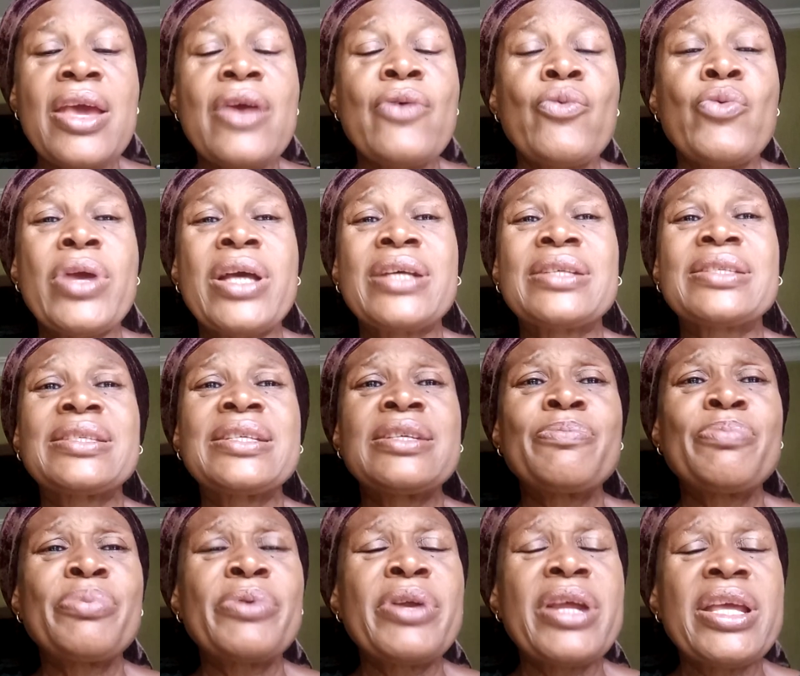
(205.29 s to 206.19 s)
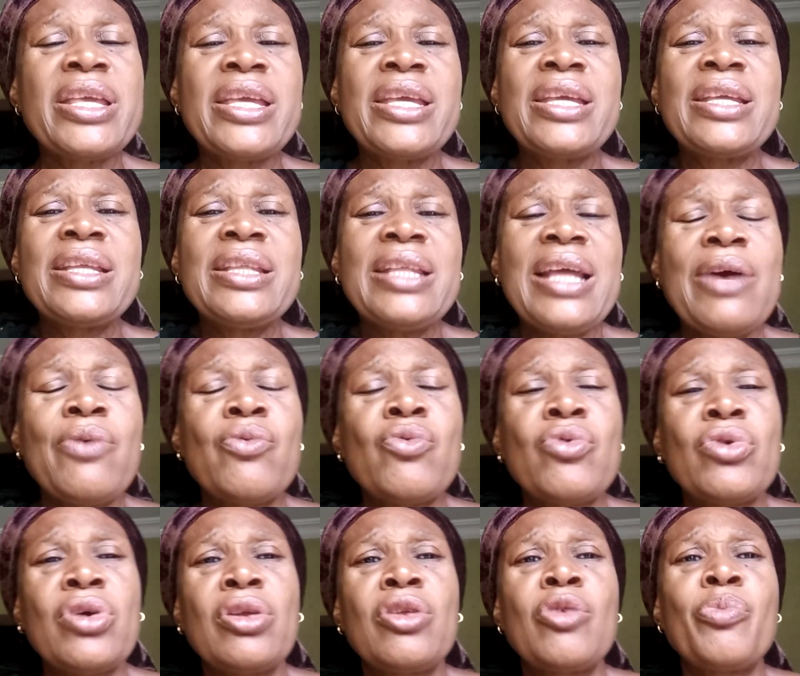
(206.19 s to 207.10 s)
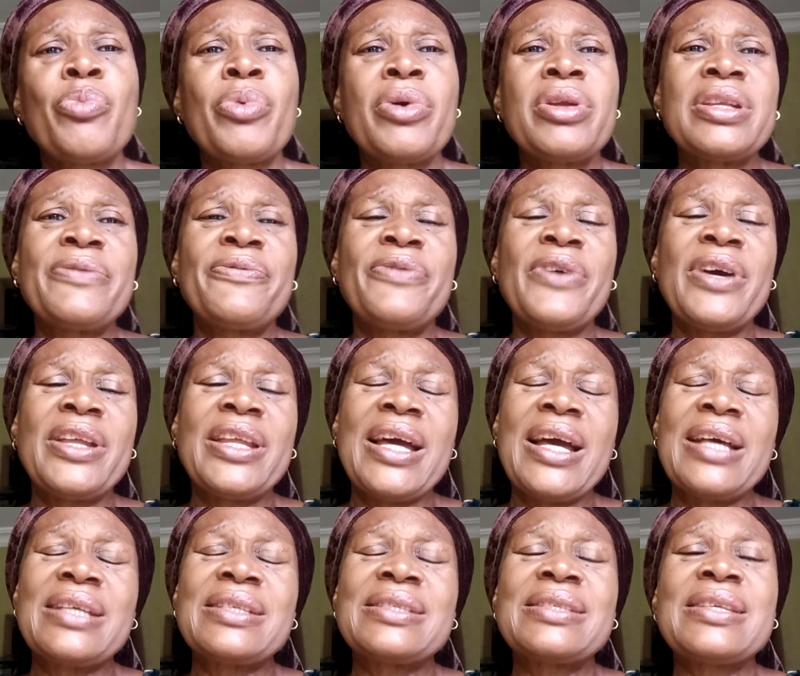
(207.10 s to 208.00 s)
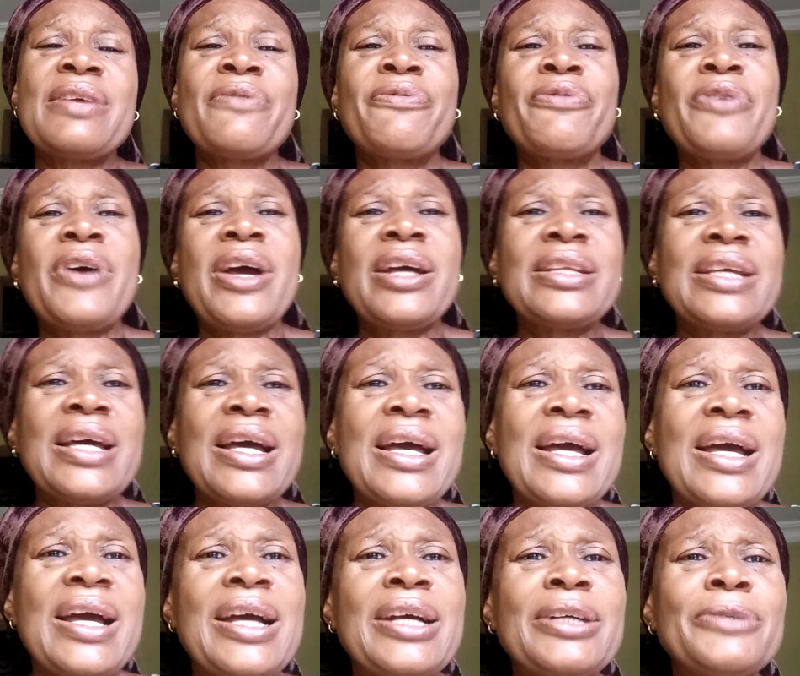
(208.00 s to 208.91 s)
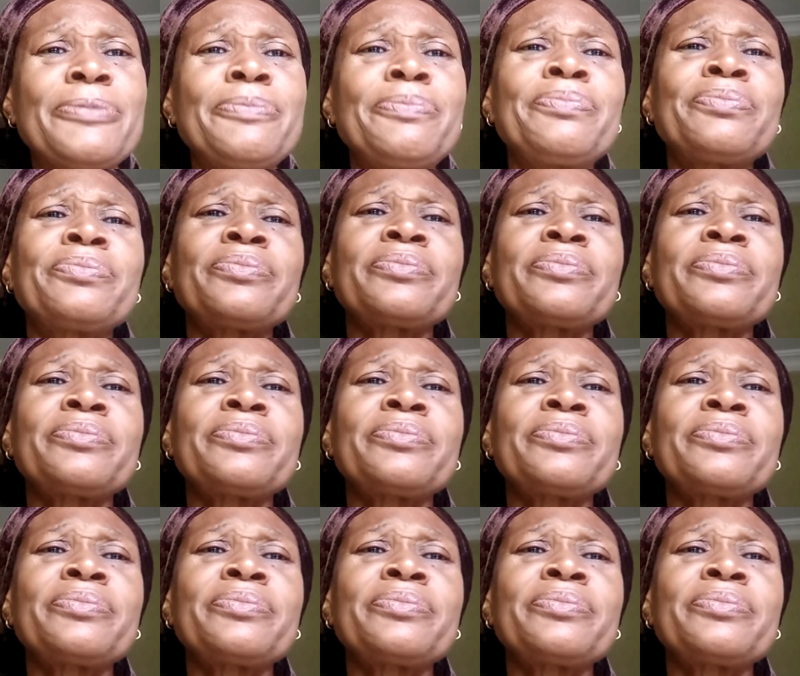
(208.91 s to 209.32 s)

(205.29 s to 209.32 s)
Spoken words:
We are still praying and we'll call upon the Father and say, "Father,